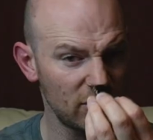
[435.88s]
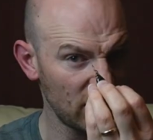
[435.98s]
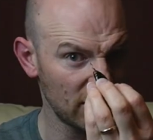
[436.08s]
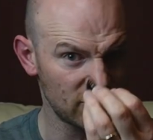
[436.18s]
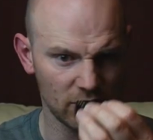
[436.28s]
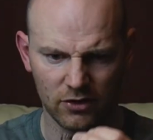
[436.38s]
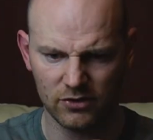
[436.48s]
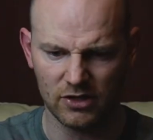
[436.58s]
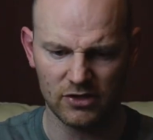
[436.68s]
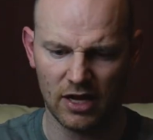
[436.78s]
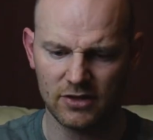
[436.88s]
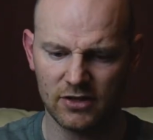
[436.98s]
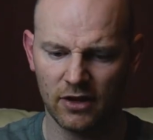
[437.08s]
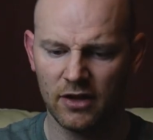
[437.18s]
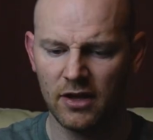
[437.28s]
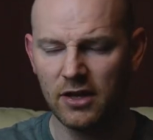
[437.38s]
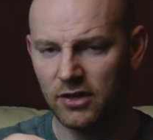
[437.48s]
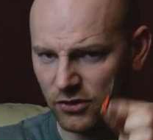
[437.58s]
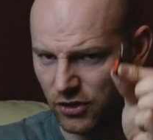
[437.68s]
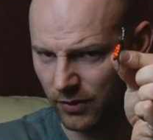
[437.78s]
chance to use this yet, so
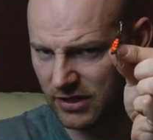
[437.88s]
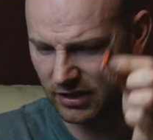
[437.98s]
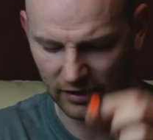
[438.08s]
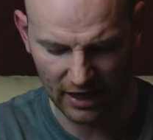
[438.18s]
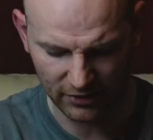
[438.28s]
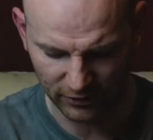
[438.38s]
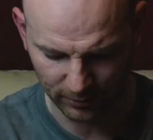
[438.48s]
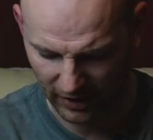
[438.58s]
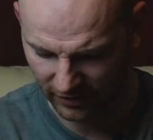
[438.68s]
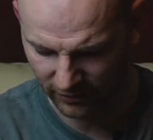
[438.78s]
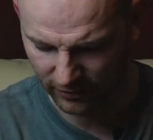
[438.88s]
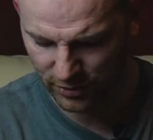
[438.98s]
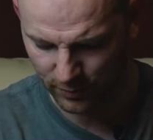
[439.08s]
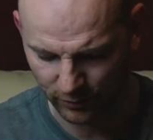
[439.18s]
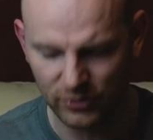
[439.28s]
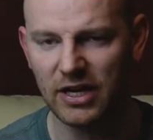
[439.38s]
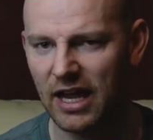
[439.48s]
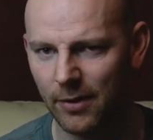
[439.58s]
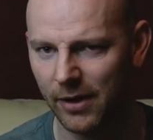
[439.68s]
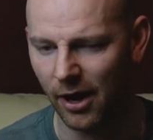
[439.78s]
the jury's still out on the black and orange, but we'll see
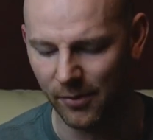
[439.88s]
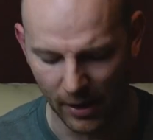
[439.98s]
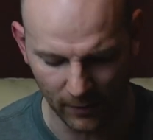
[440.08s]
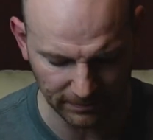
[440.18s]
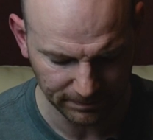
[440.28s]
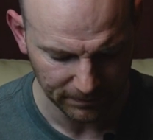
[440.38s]
how we go with that one.